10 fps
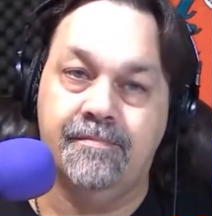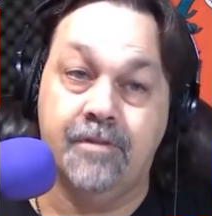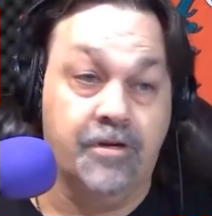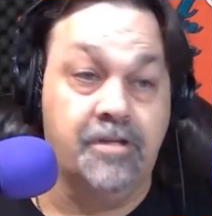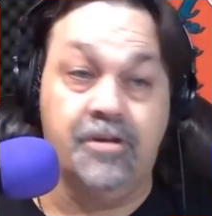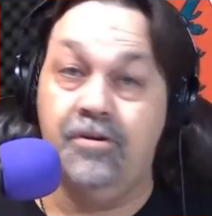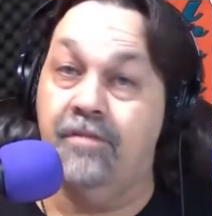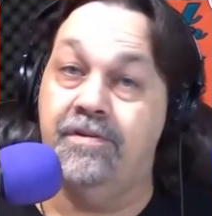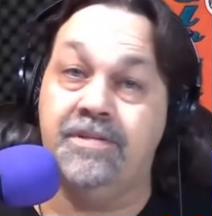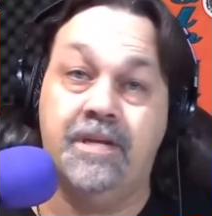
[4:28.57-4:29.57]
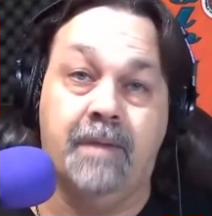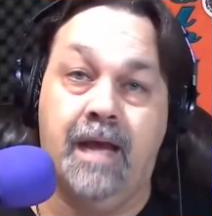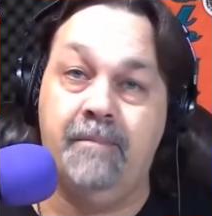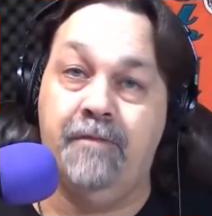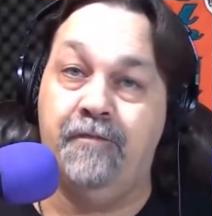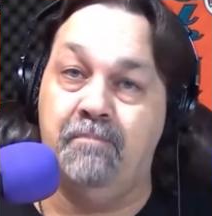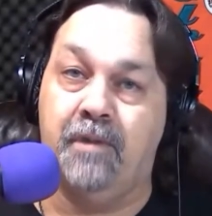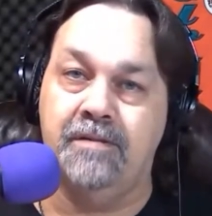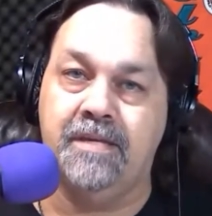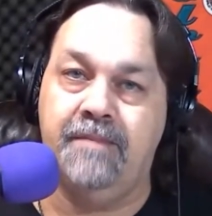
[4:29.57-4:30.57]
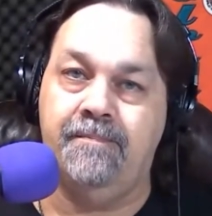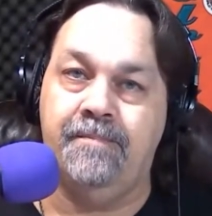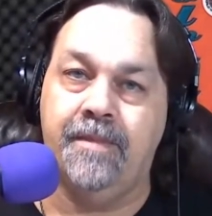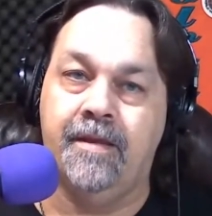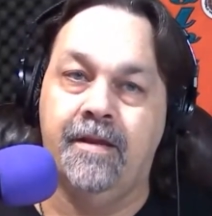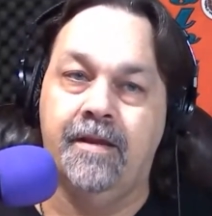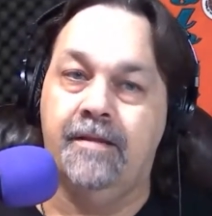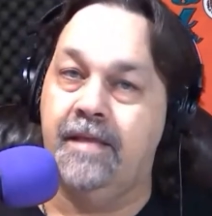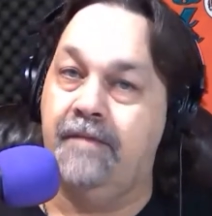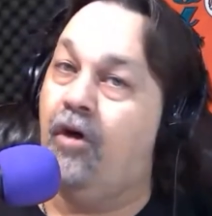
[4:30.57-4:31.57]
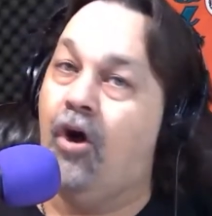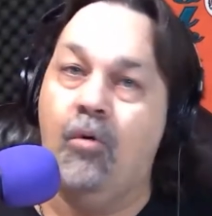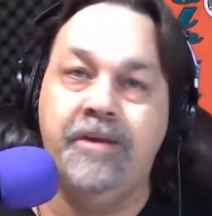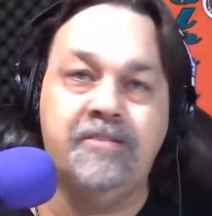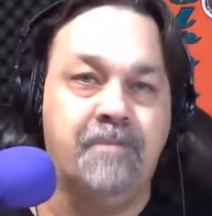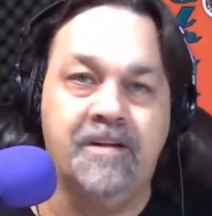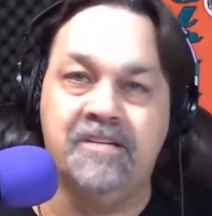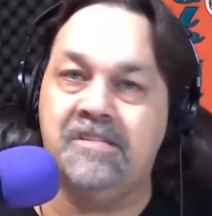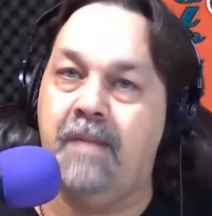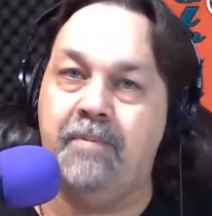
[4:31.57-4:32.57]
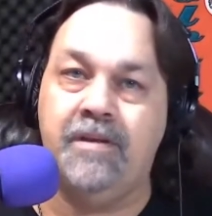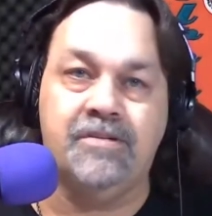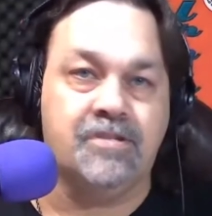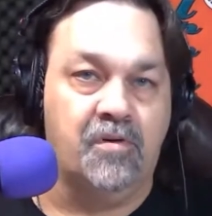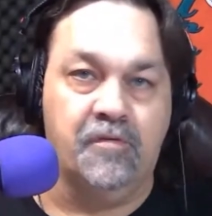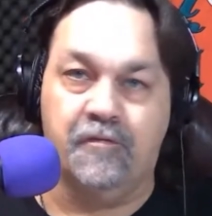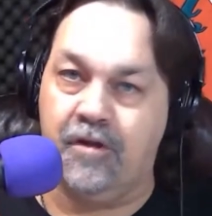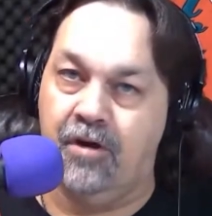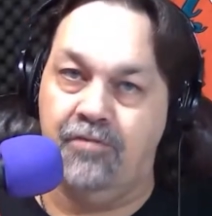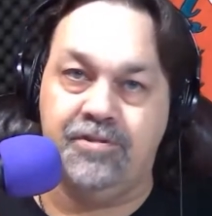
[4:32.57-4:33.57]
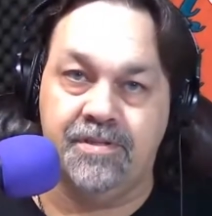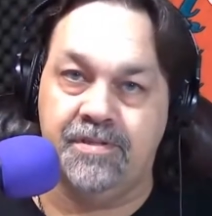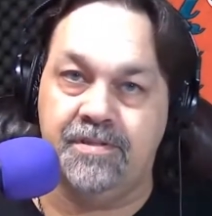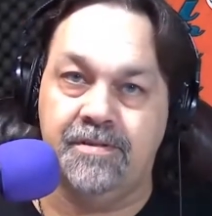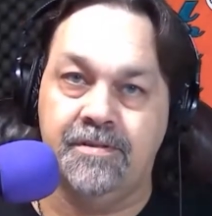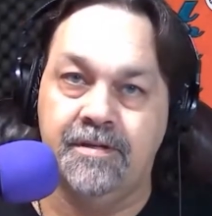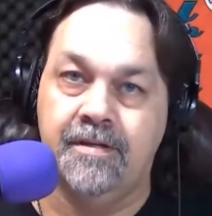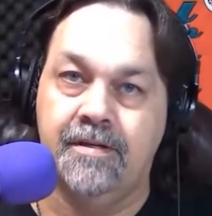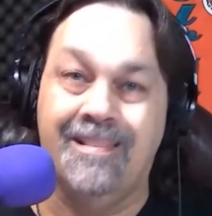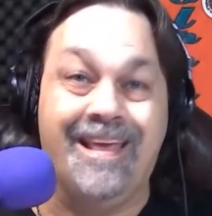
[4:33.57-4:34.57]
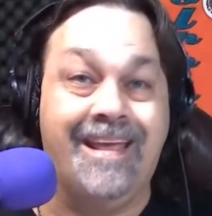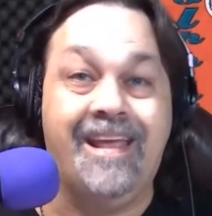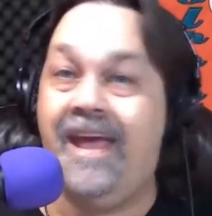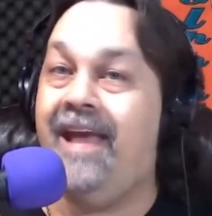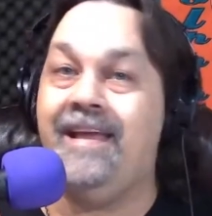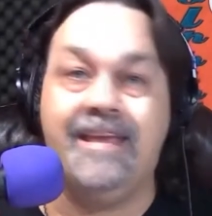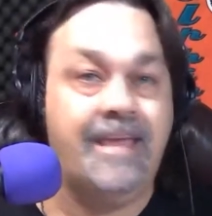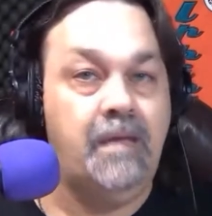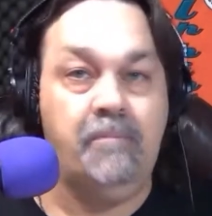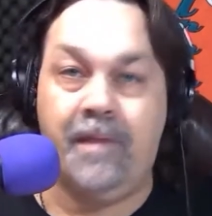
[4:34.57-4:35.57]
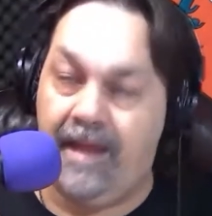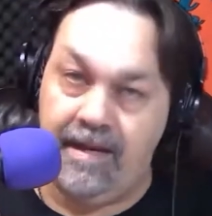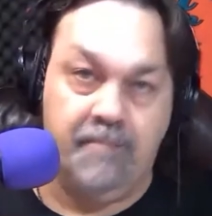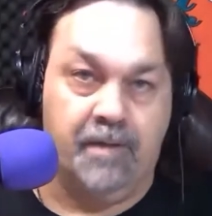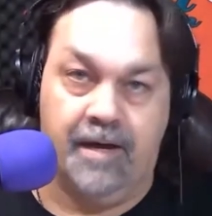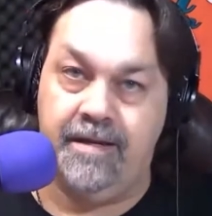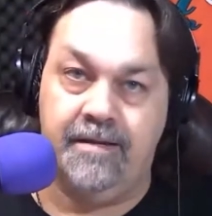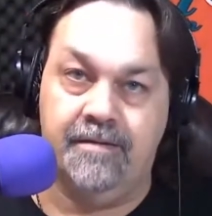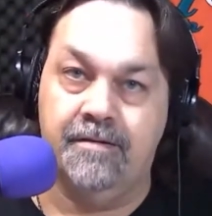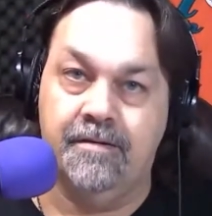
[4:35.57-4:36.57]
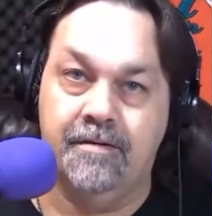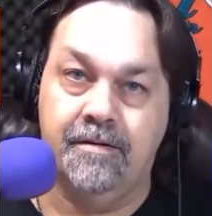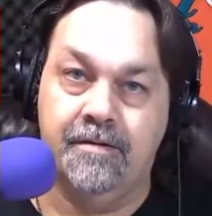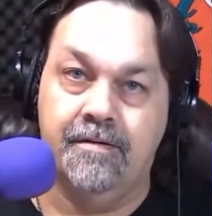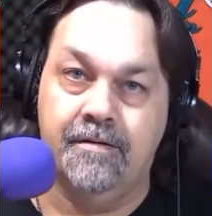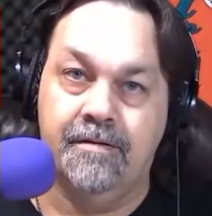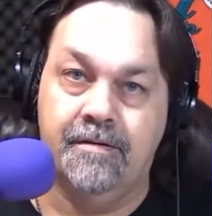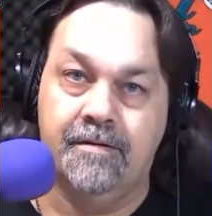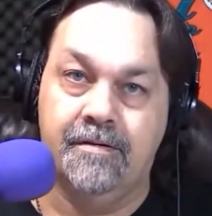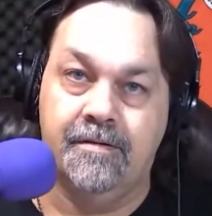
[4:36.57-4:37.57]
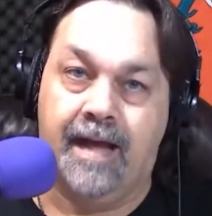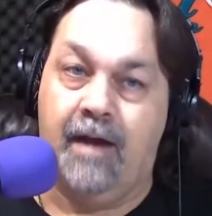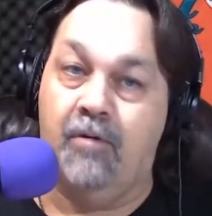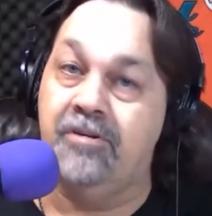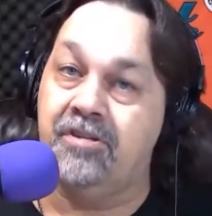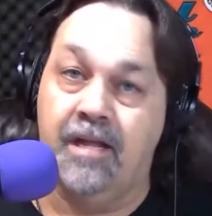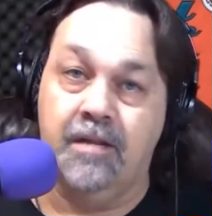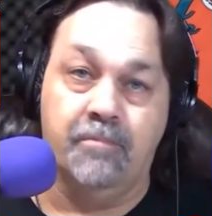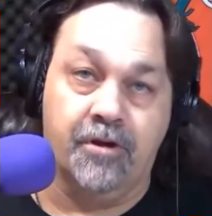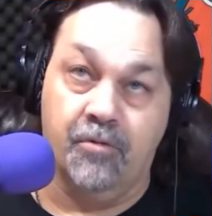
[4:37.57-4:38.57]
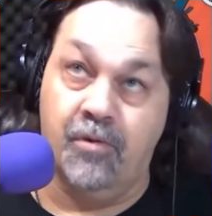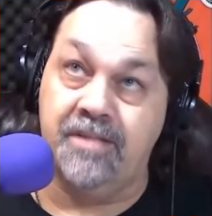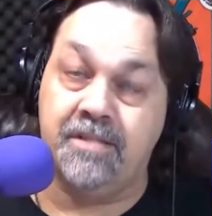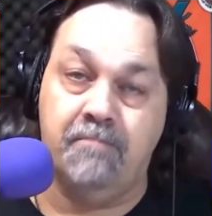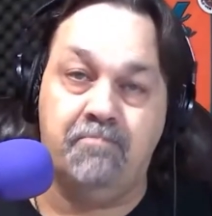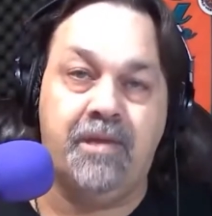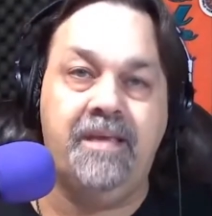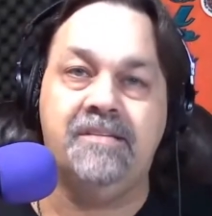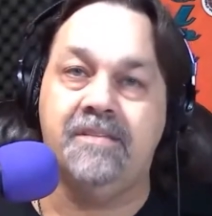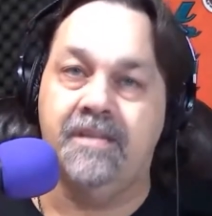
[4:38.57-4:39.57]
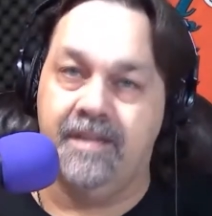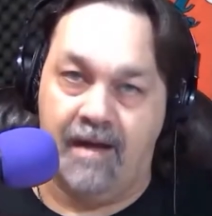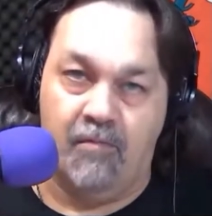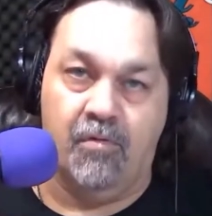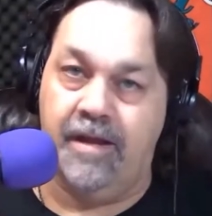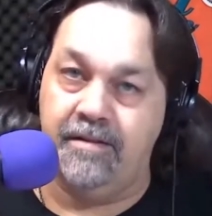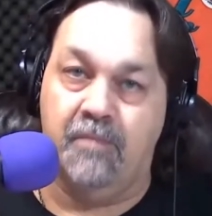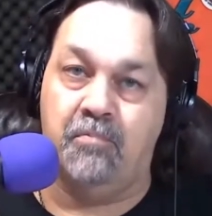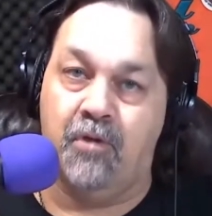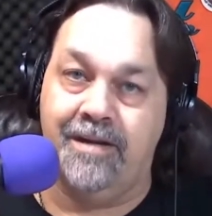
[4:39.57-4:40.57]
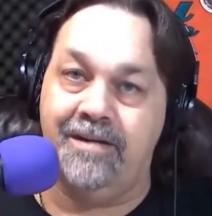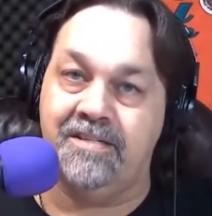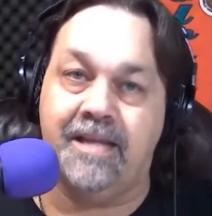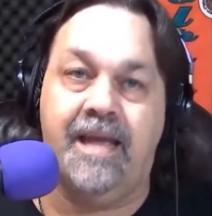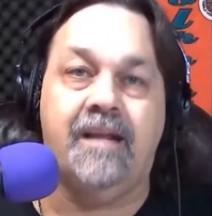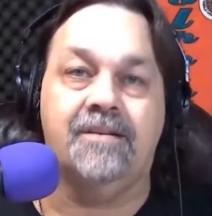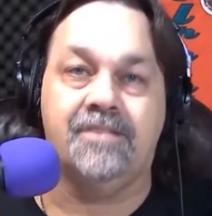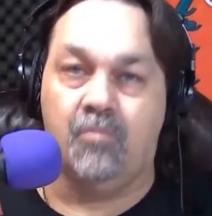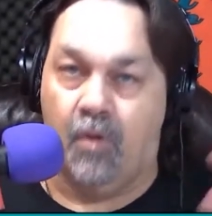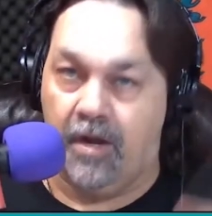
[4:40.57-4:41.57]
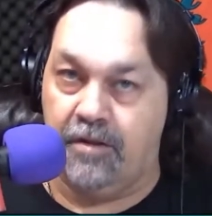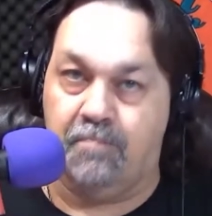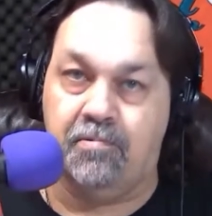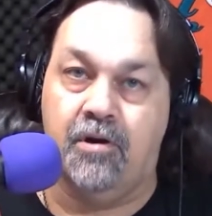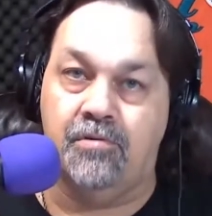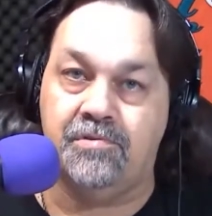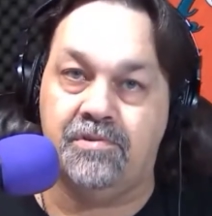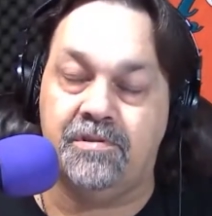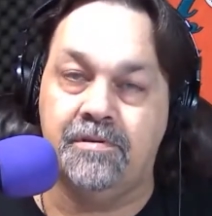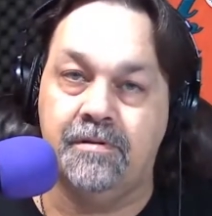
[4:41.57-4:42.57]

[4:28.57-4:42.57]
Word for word: Look at the University of Miami football team. They've always been a stepping stone for coaches. They can't keep anybody. Howard Schnellenberger, rest in peace, did not end up wanting to stay because he wanted the pros.